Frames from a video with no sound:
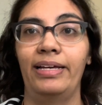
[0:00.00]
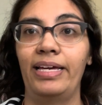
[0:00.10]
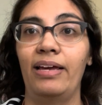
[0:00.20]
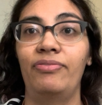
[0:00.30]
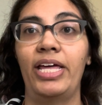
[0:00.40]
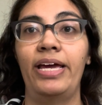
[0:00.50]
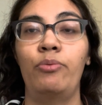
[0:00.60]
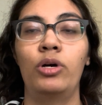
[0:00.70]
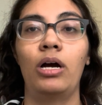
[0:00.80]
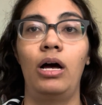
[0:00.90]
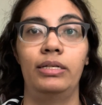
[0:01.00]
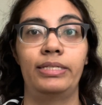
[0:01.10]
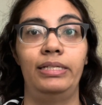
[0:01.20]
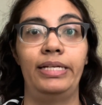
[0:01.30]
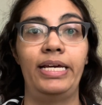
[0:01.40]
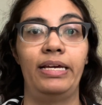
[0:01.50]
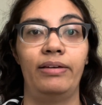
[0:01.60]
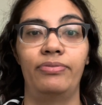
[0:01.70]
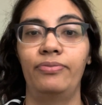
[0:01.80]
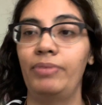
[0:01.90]
If they were all to
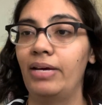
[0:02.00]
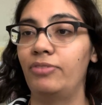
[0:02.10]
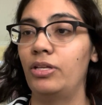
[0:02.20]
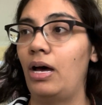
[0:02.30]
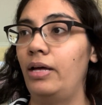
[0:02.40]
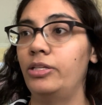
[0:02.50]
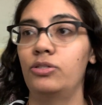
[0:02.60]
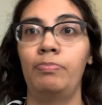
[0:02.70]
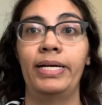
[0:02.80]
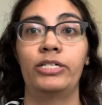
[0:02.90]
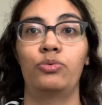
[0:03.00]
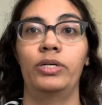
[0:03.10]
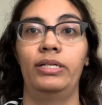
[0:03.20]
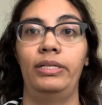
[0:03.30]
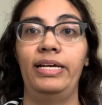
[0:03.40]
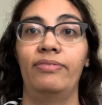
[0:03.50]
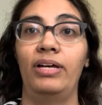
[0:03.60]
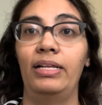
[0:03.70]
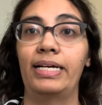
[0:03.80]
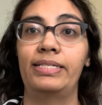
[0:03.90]
leave, if all those players were to leave,
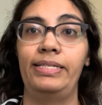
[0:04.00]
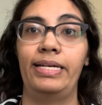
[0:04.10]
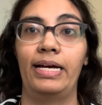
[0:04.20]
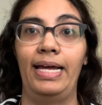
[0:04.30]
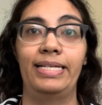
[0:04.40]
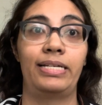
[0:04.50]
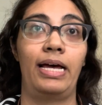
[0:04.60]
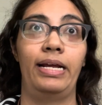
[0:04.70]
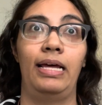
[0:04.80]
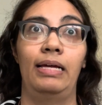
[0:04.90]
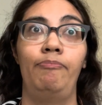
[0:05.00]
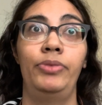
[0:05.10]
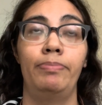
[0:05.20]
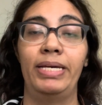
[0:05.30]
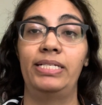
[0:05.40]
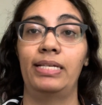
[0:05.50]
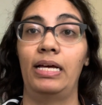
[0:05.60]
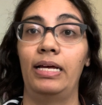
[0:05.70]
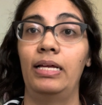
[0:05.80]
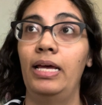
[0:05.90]
Alexia, Aitana, Misa,